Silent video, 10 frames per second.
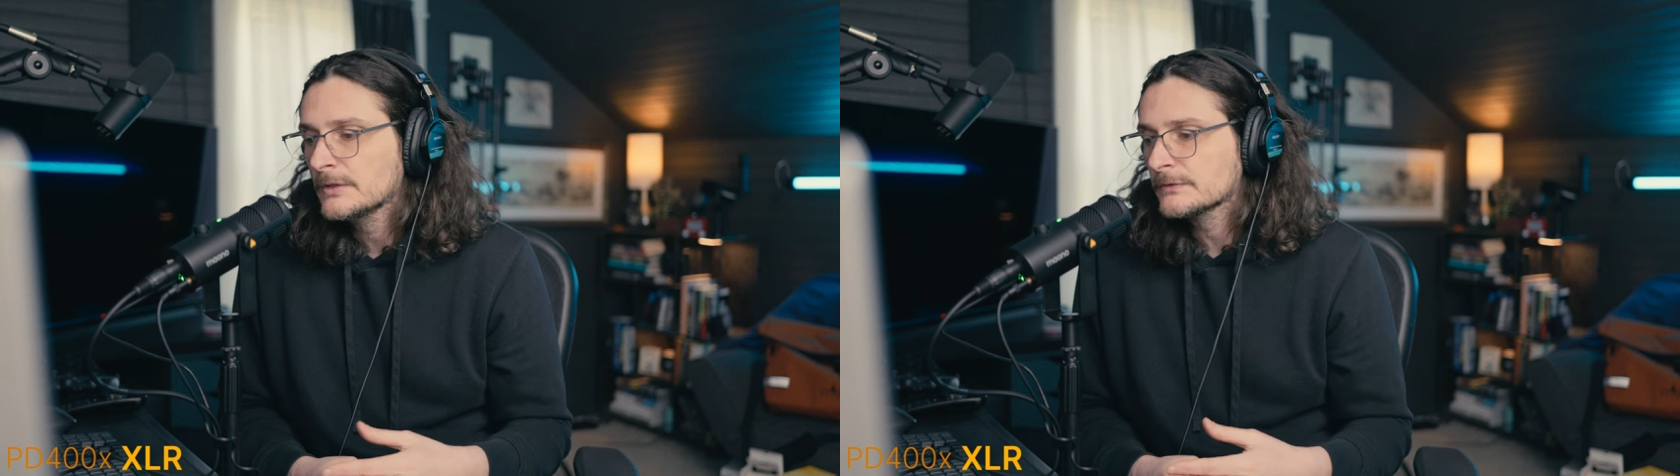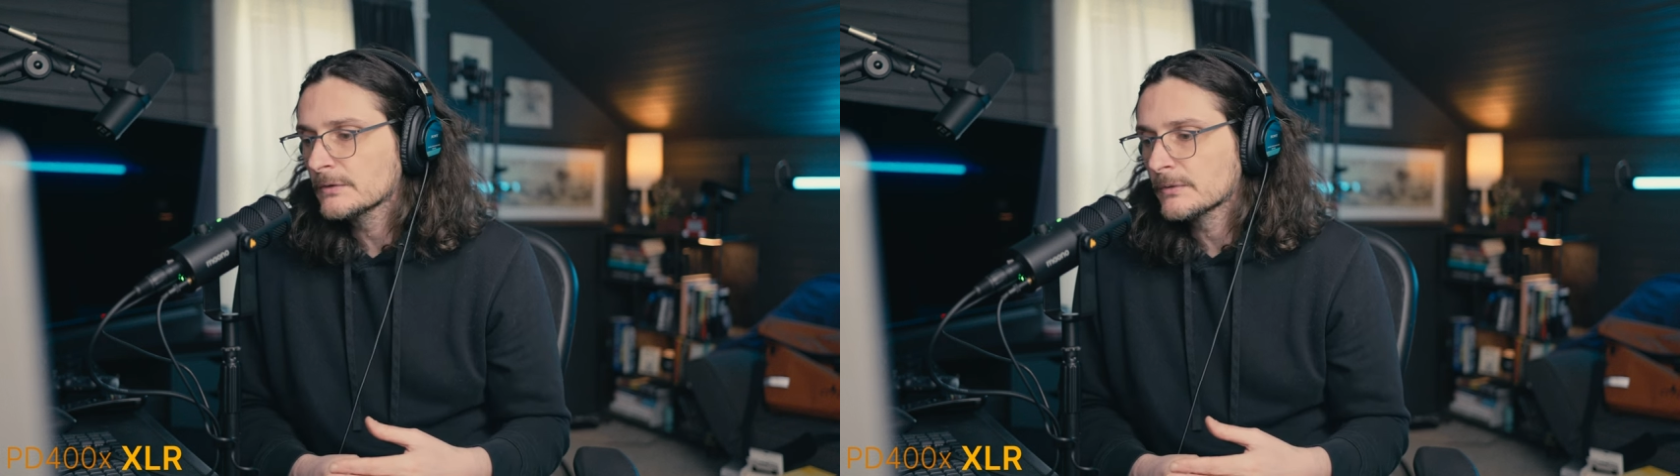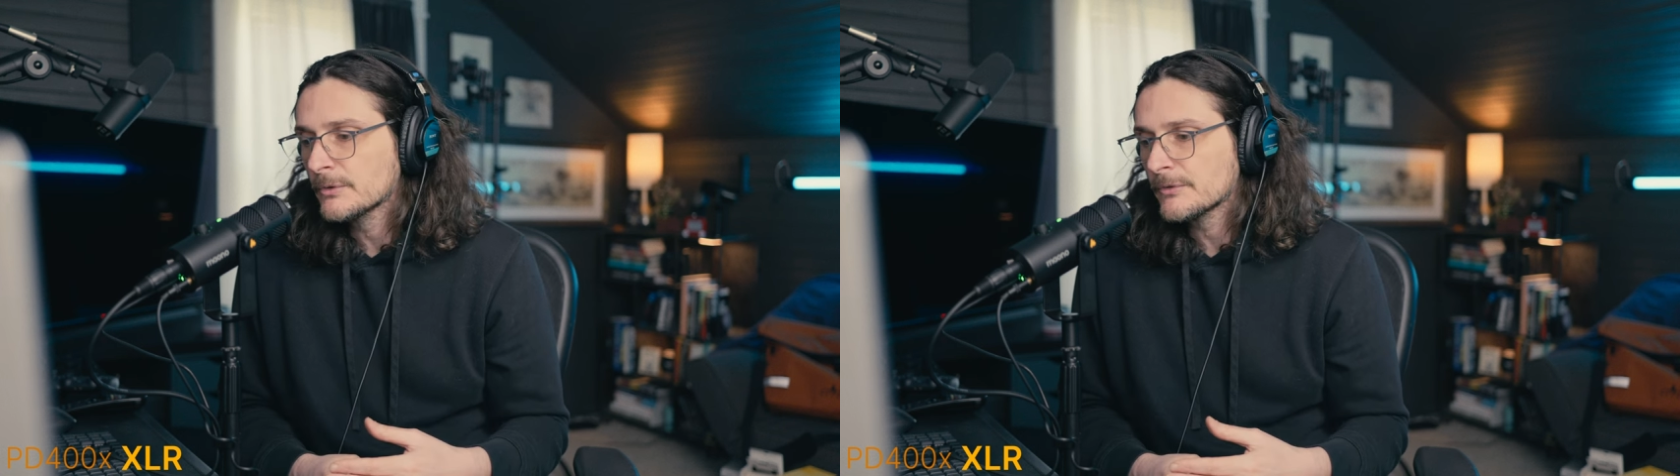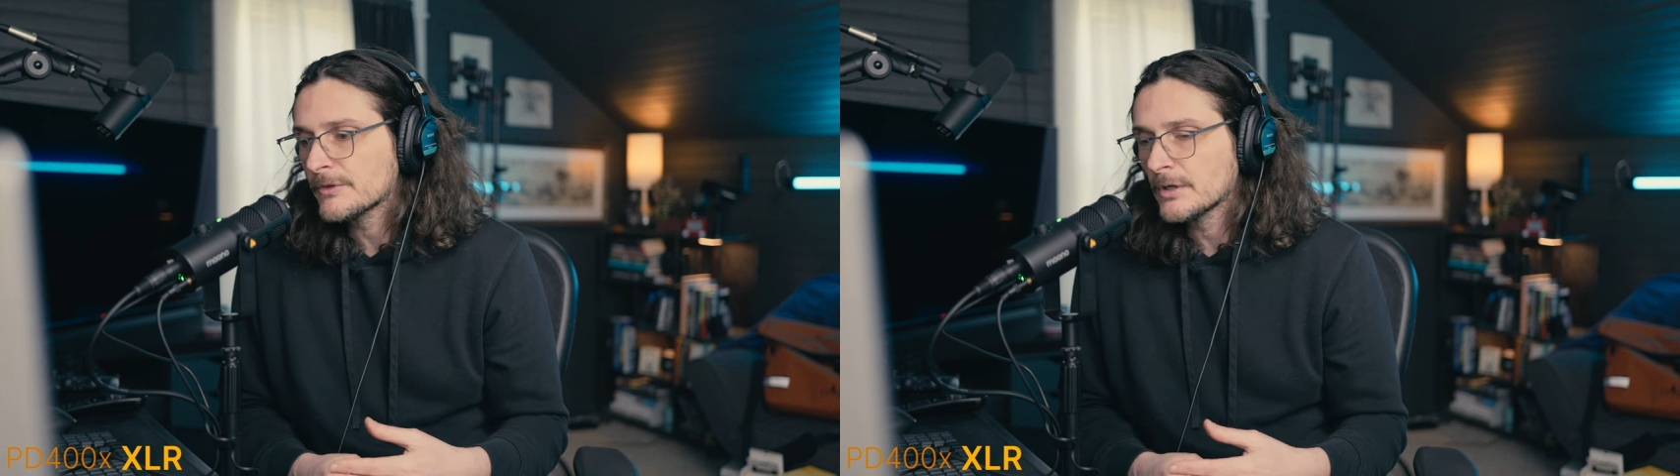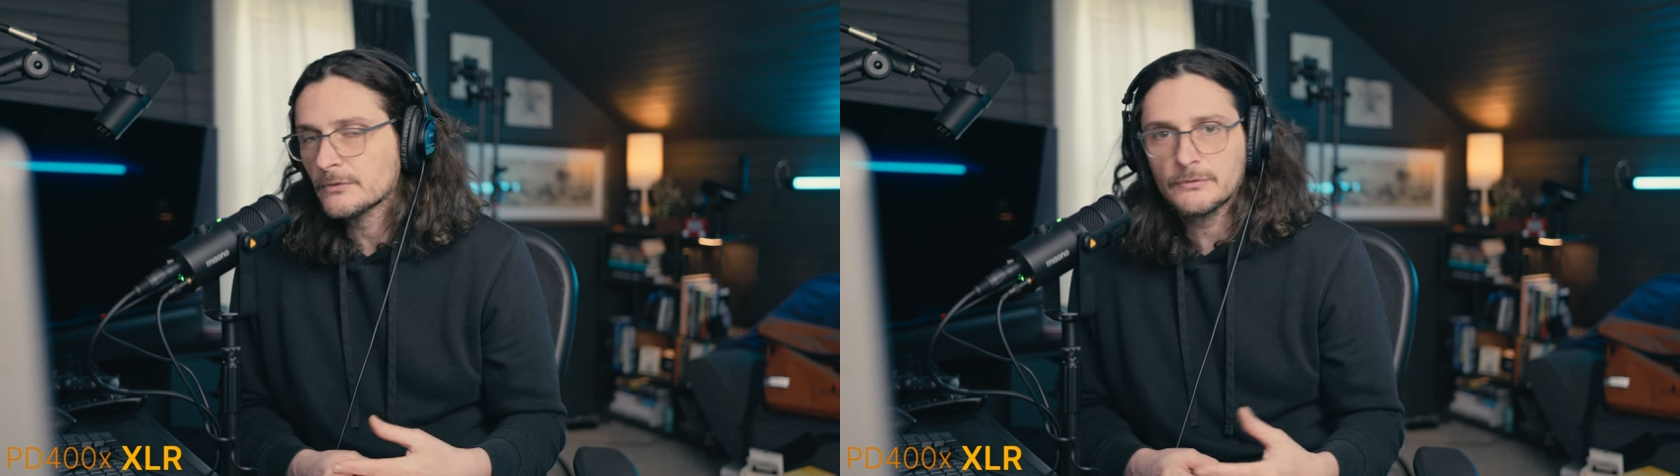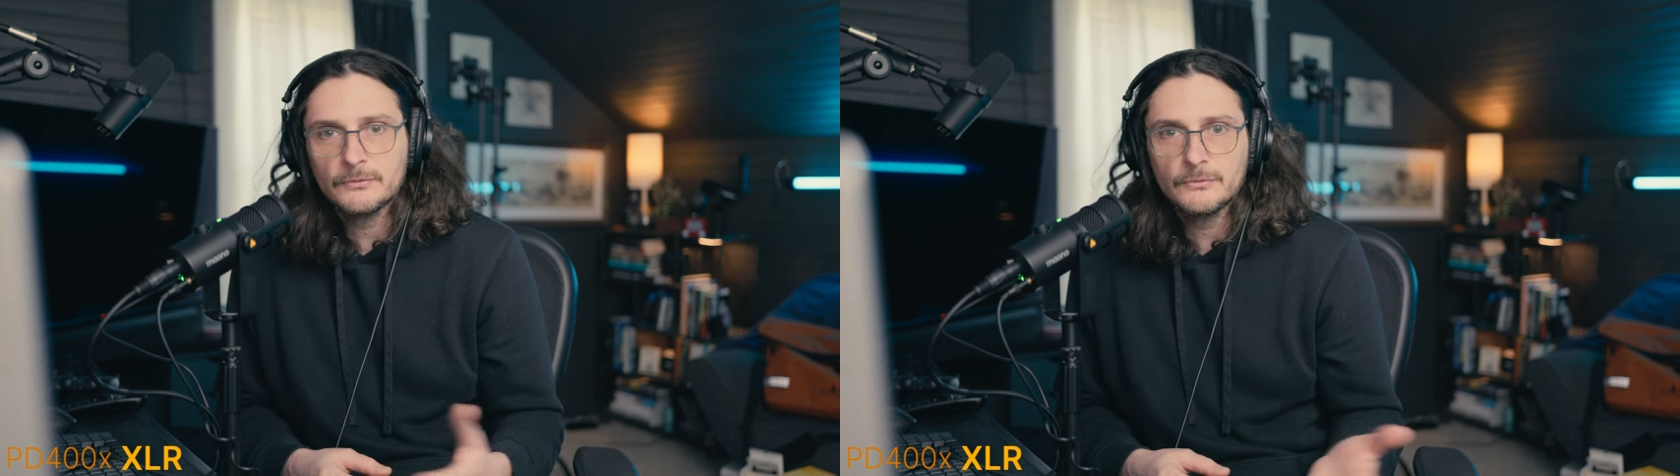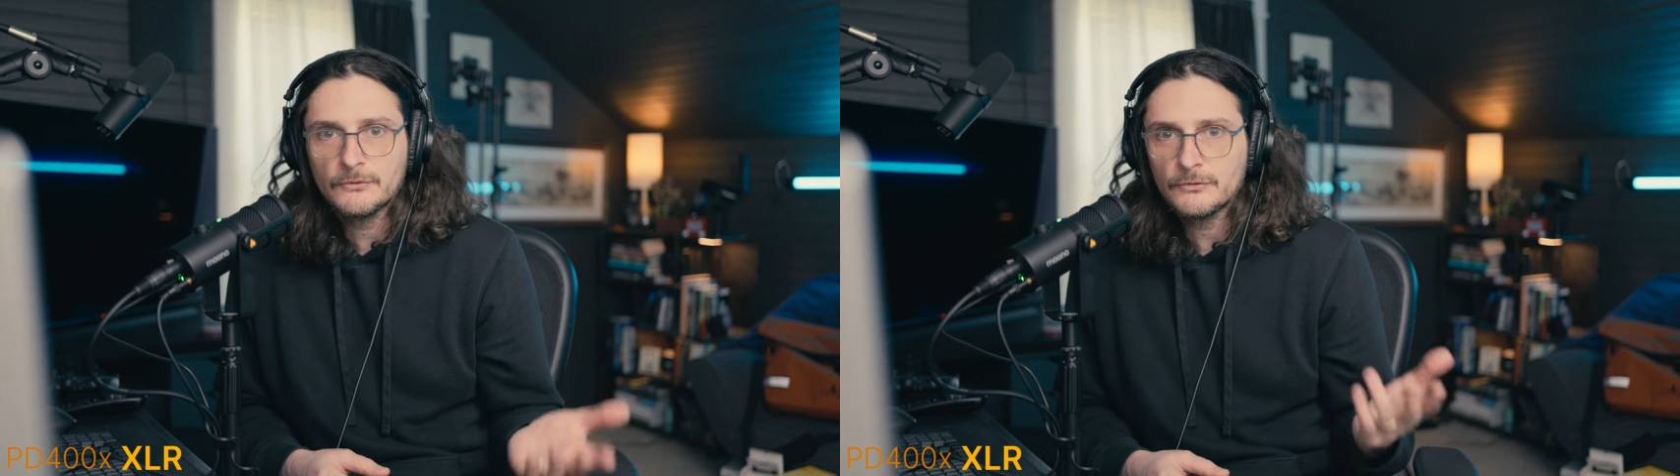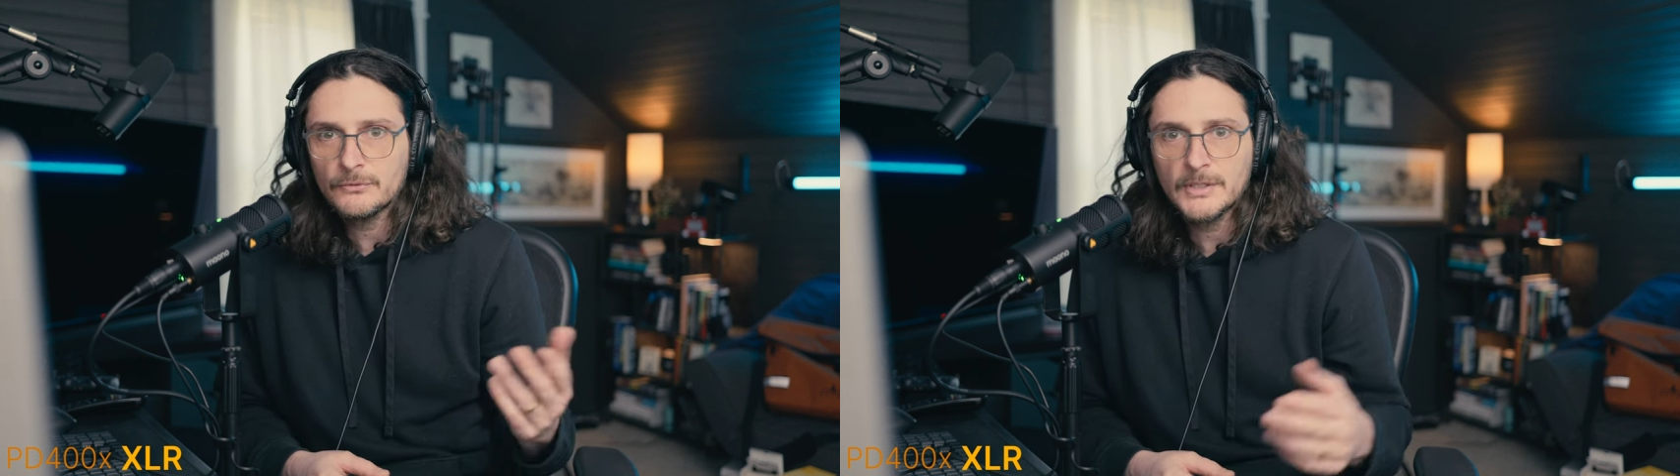So the only thing I'll do
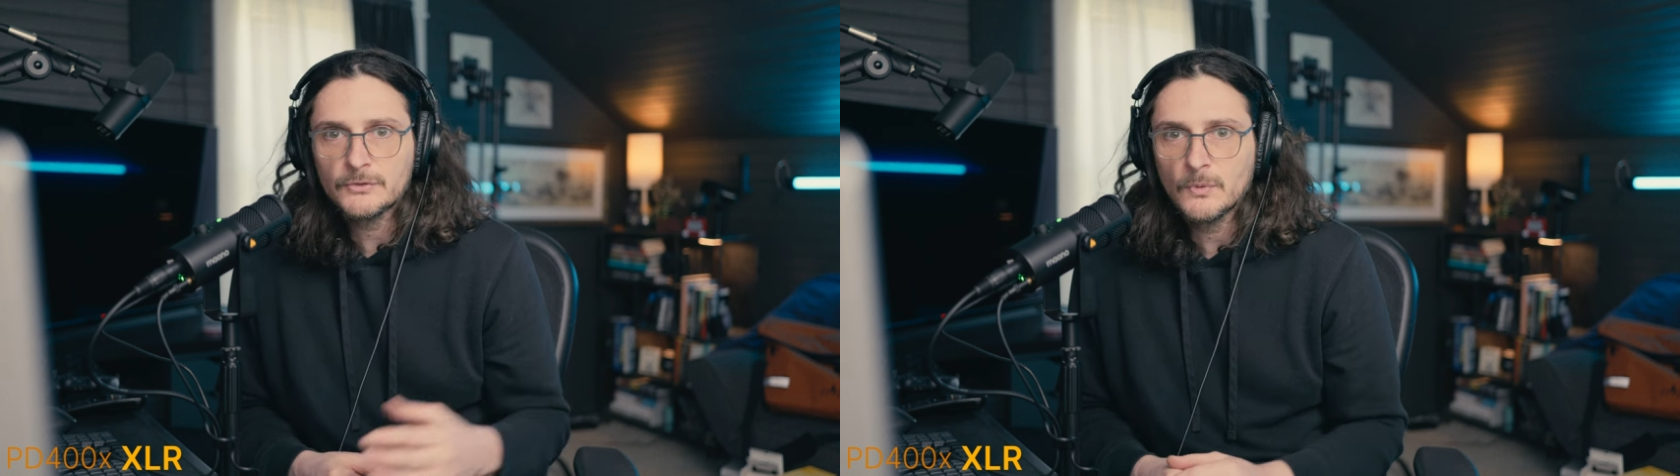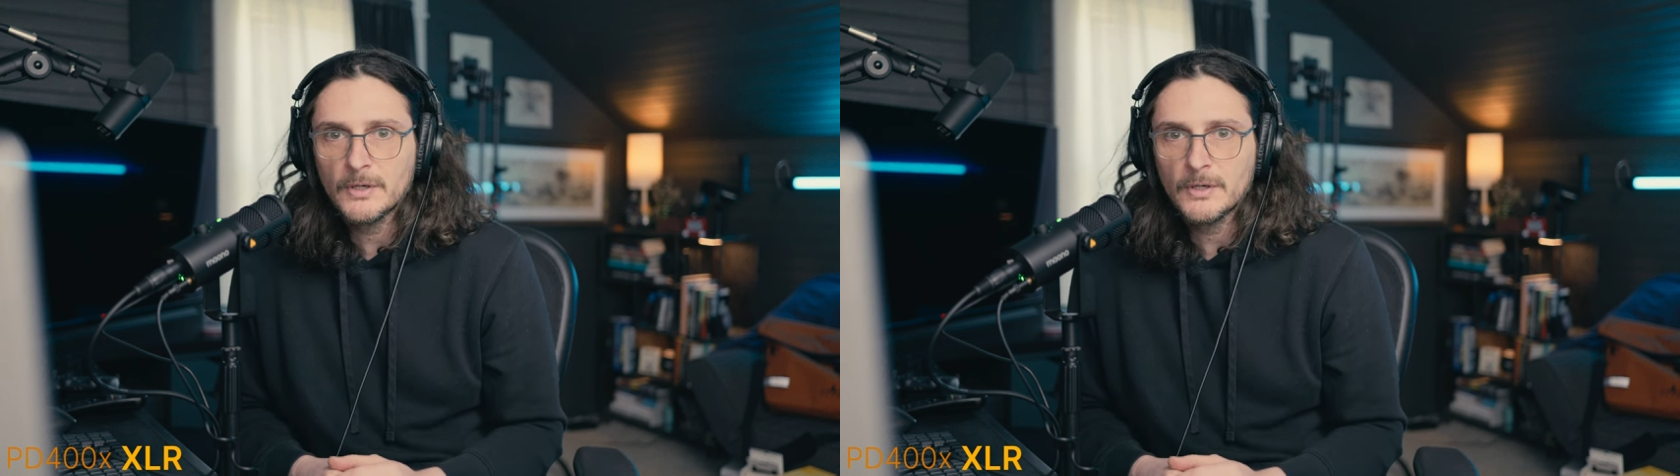to each